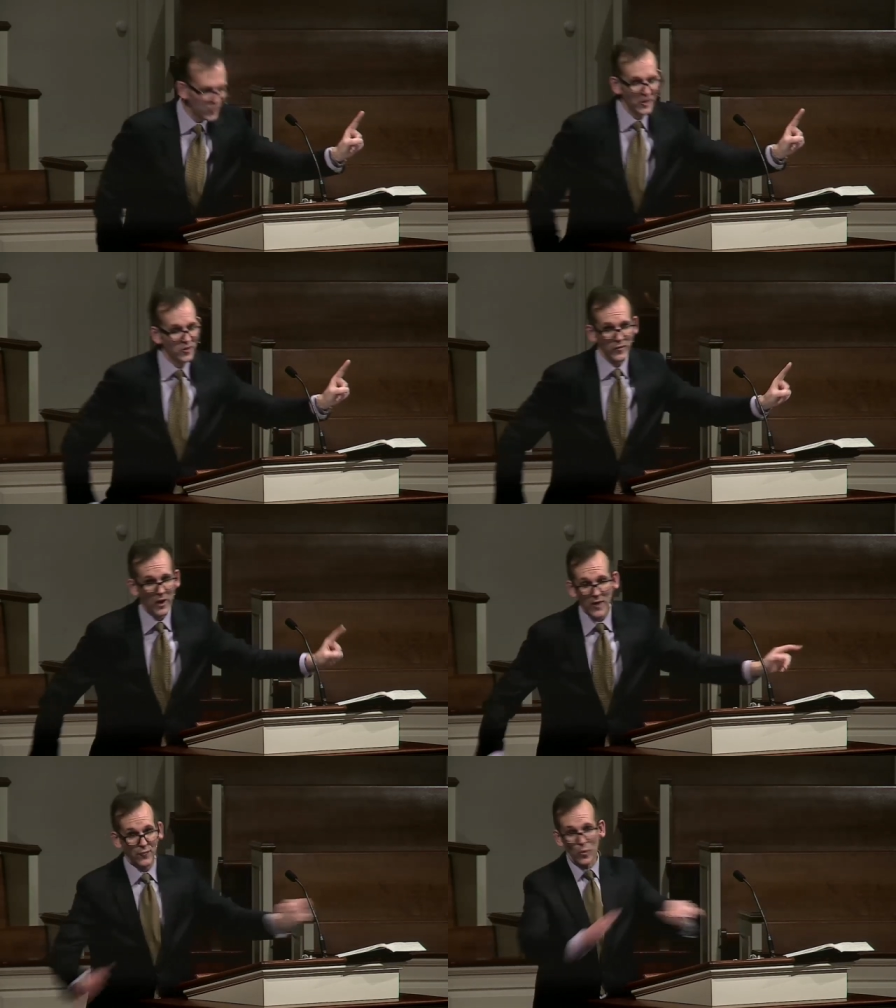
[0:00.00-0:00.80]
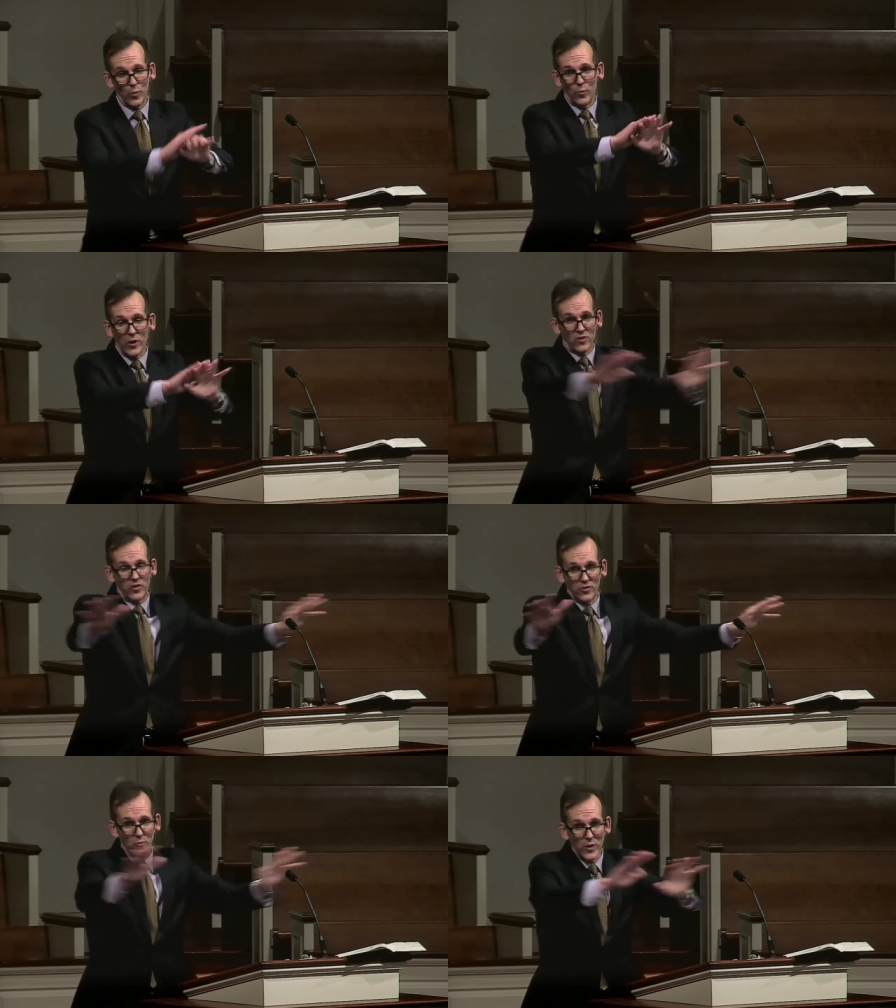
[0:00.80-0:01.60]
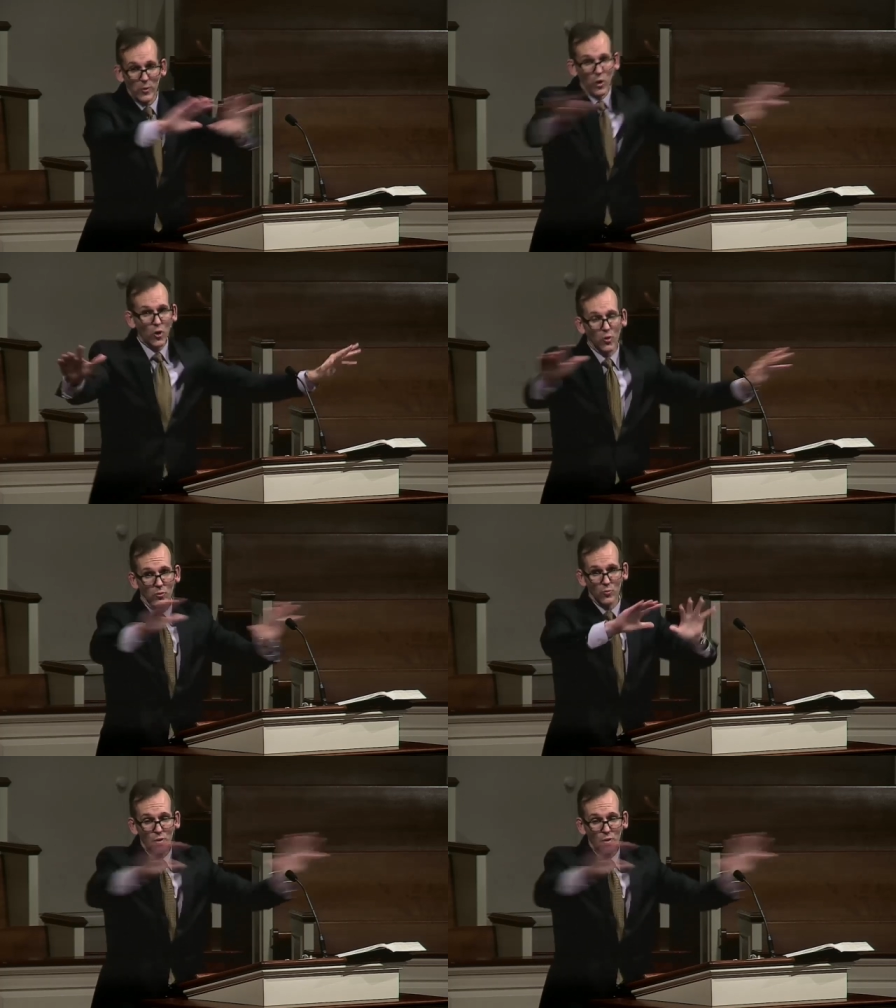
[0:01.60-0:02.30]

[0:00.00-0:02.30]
in the center of your life, for which we were all